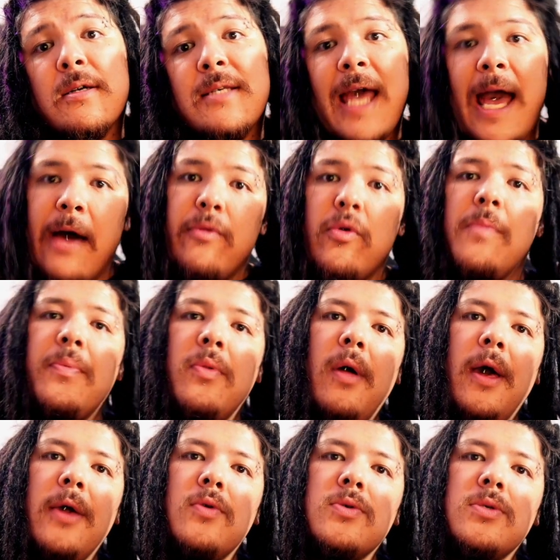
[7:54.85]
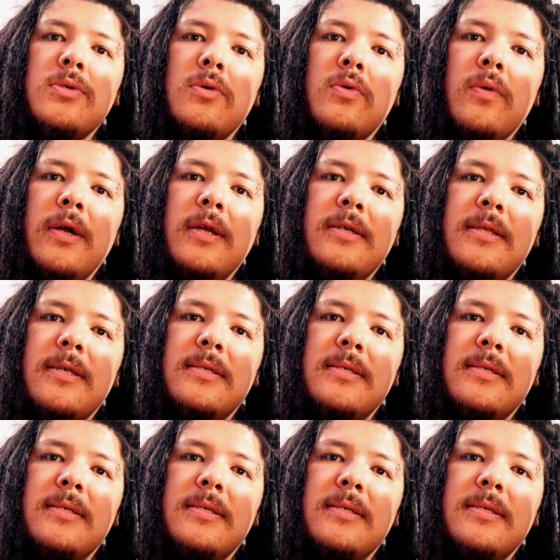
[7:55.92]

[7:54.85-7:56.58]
how to apply your story to the